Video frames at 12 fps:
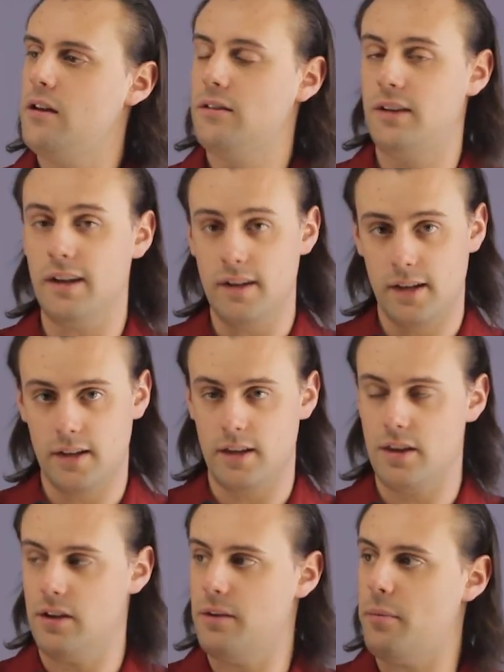Technically,
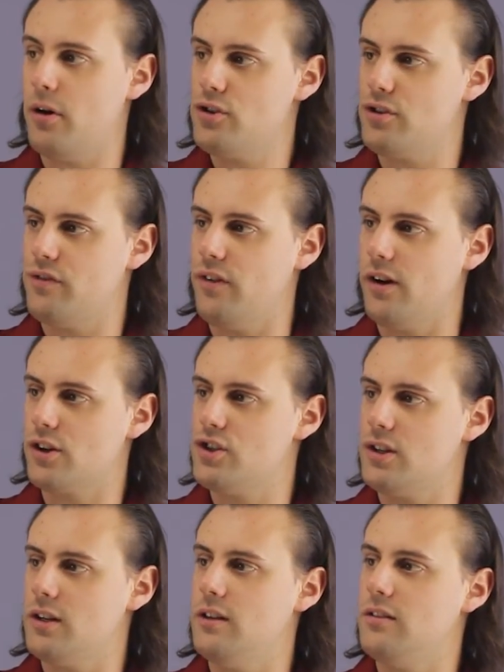the departure
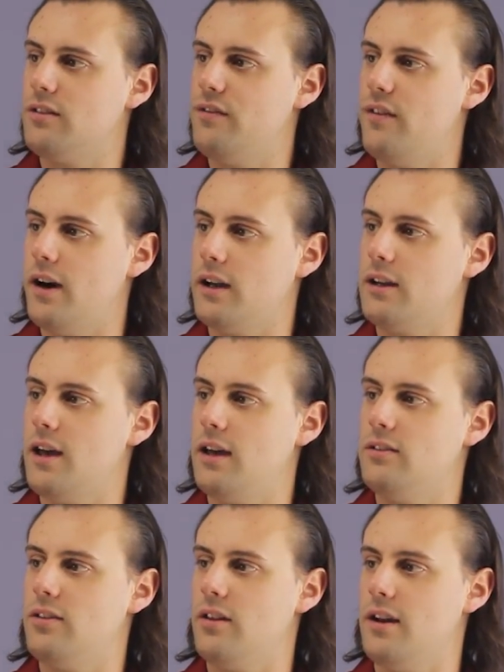function is defined
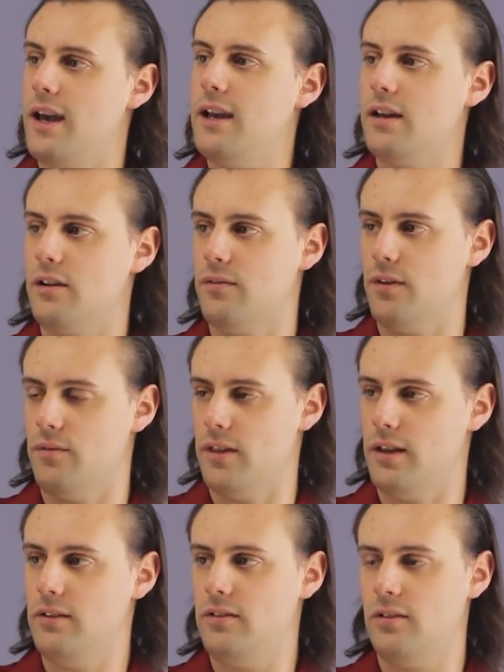as the negative of
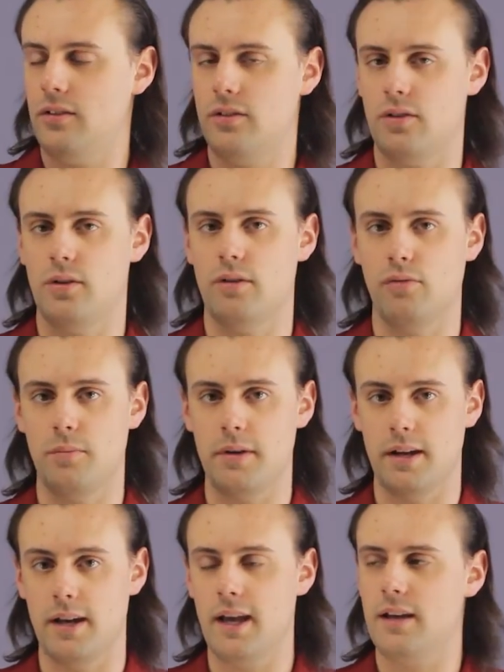this, so it would be
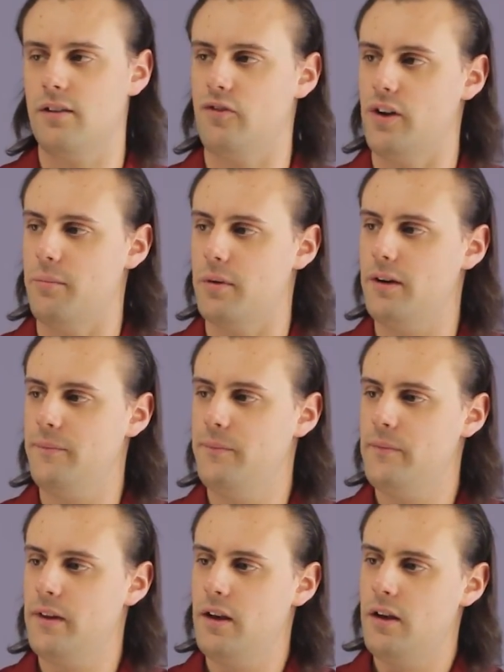a negative number.
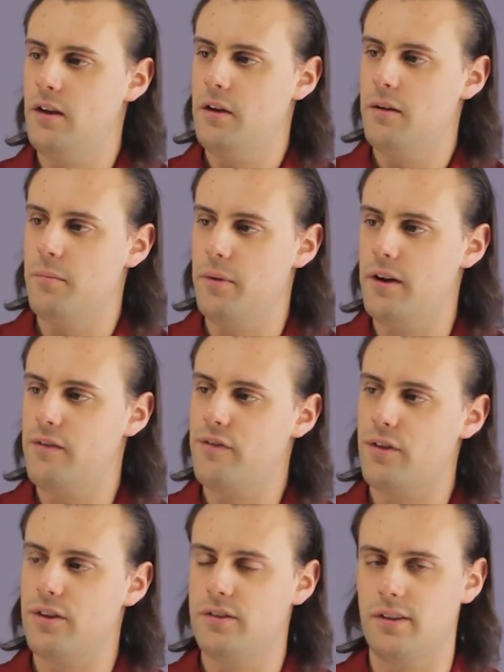But
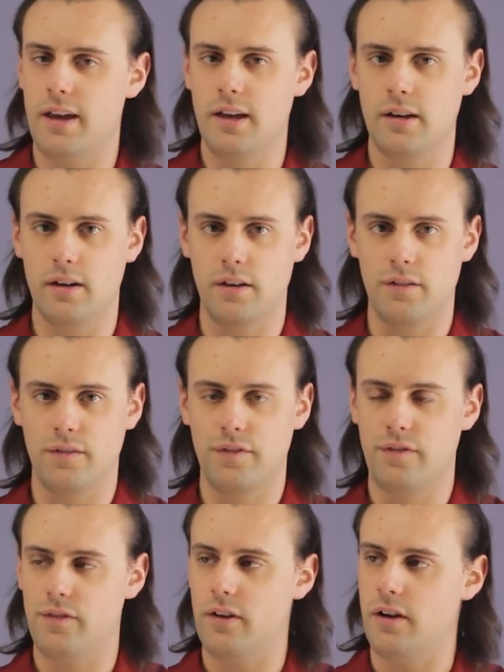for the sake
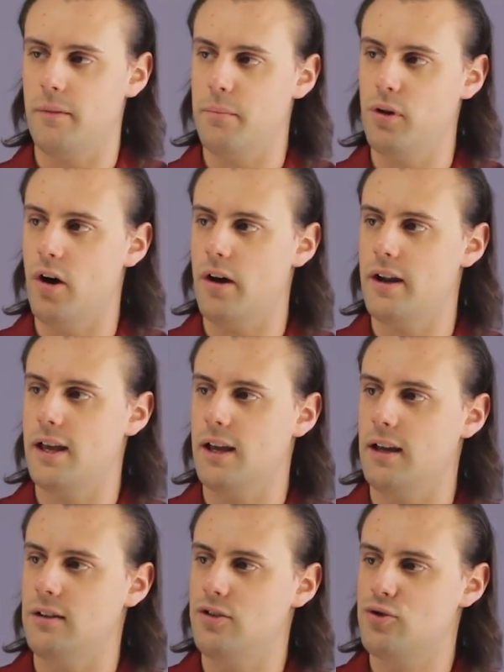of plotting
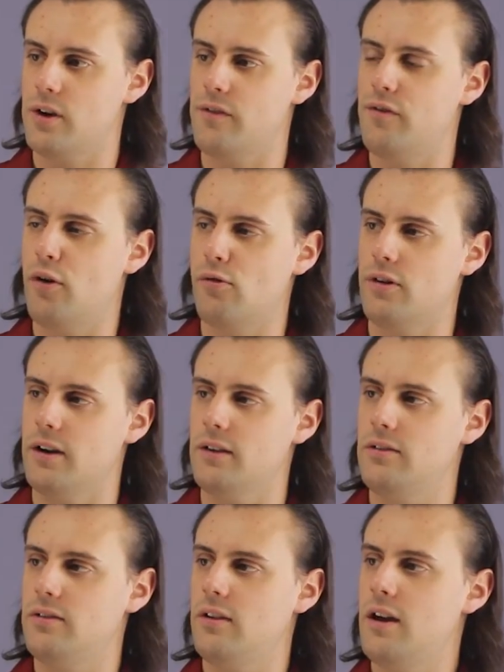and
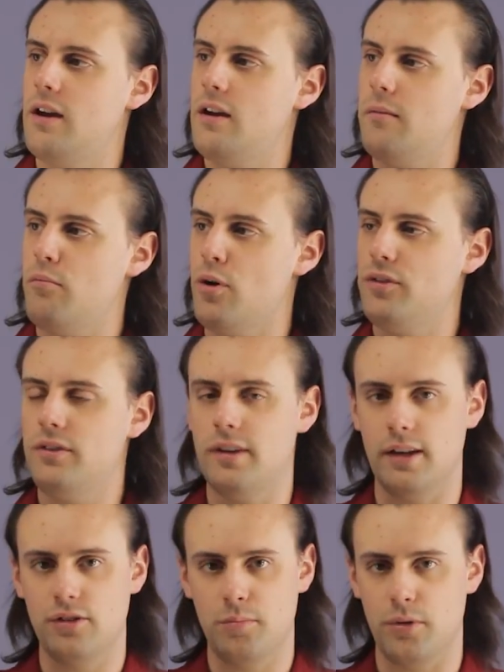straightforwardness, most
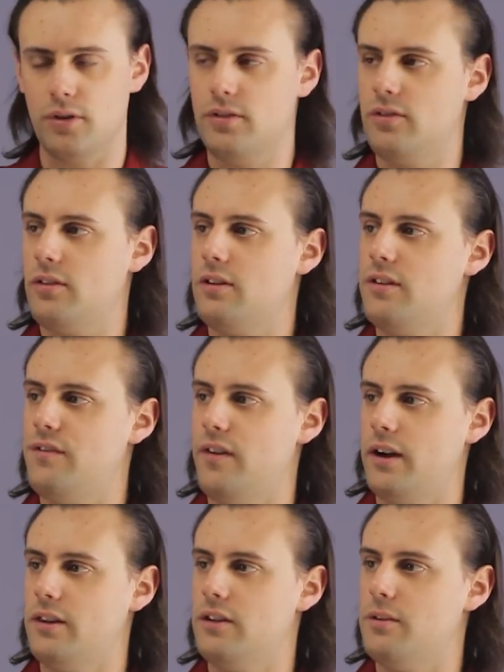textbooks
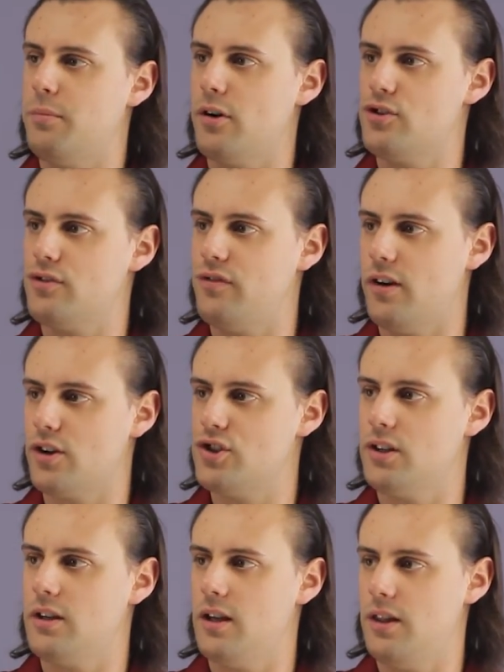define the departure
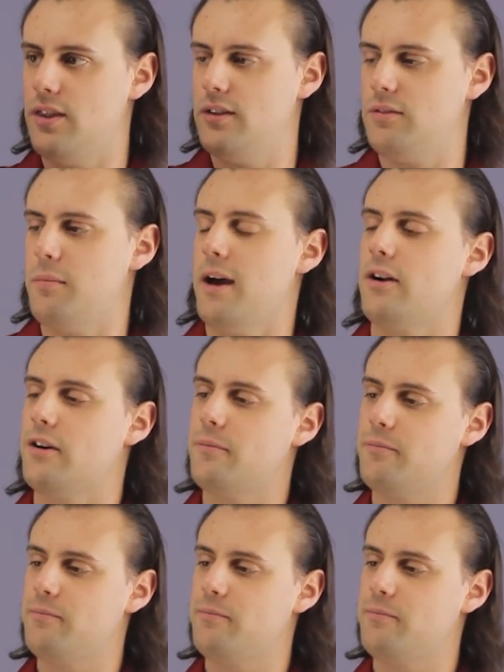function in this manner.